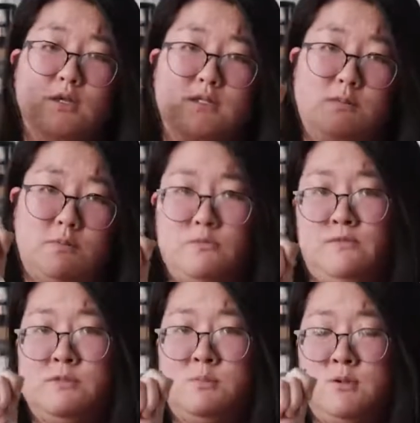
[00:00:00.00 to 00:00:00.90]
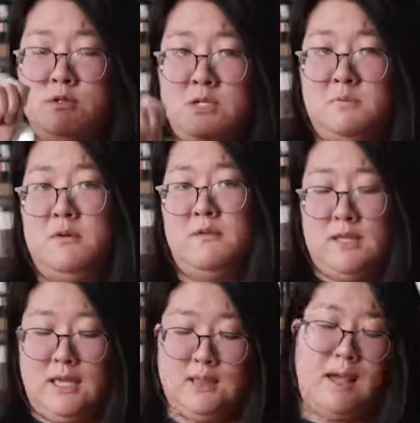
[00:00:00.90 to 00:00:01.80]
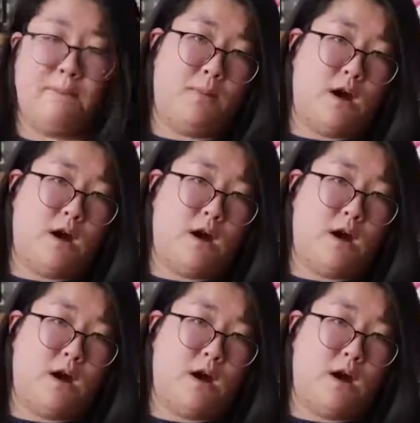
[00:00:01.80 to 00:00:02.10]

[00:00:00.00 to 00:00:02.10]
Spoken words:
dip your spoon deep enough to hit that